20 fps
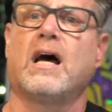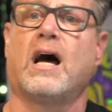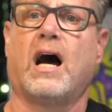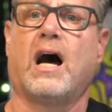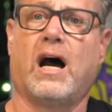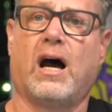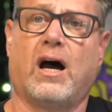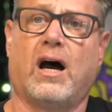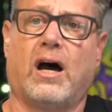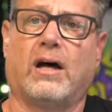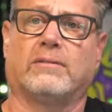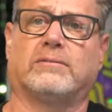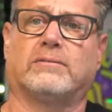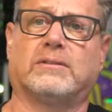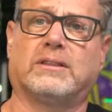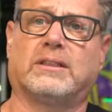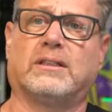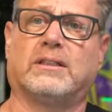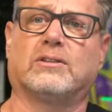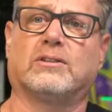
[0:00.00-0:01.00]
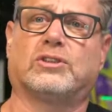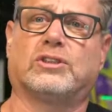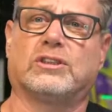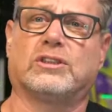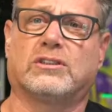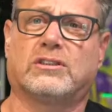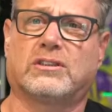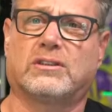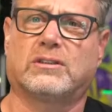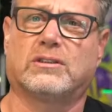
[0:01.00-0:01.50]
I
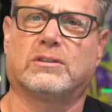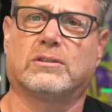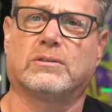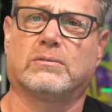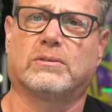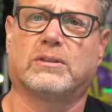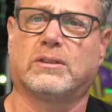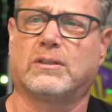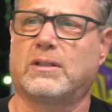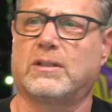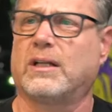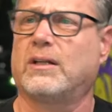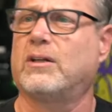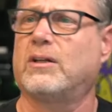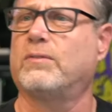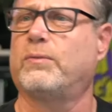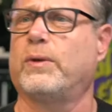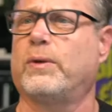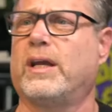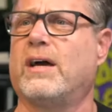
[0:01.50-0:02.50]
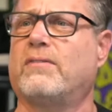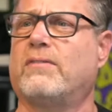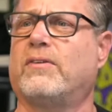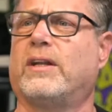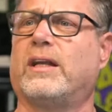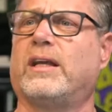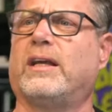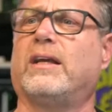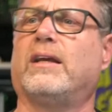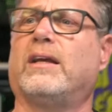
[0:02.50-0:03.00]
don't know if we have
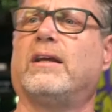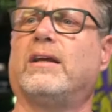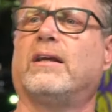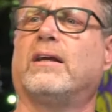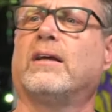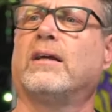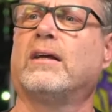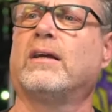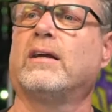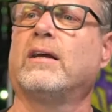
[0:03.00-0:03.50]
any